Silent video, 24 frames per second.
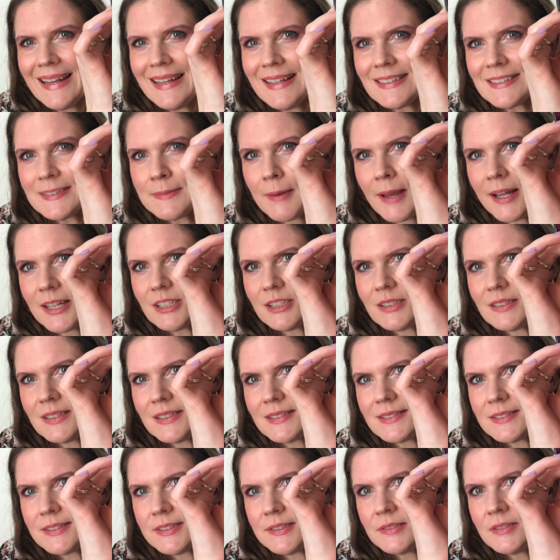expansion
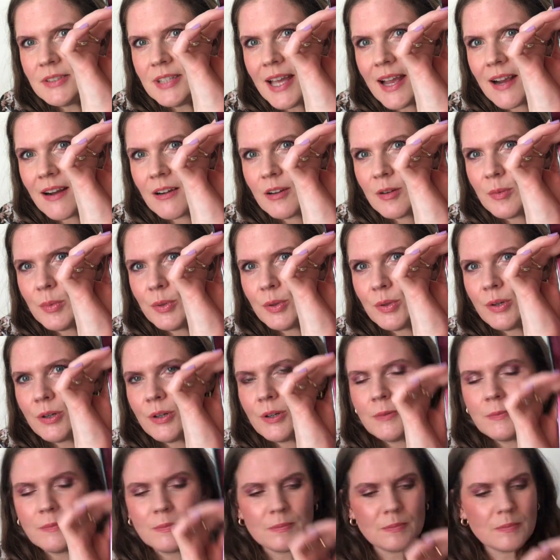isn't too
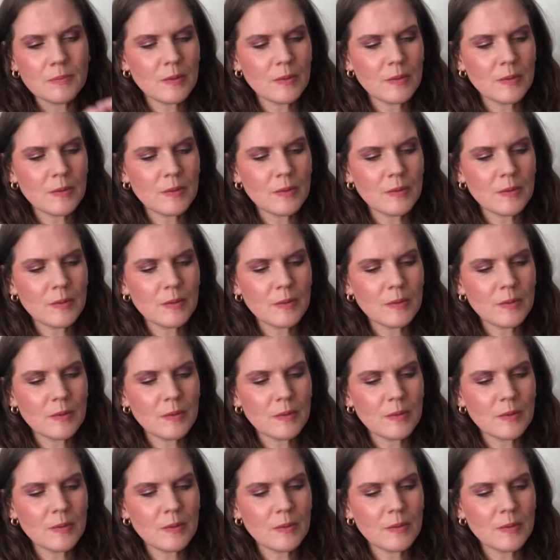terrible.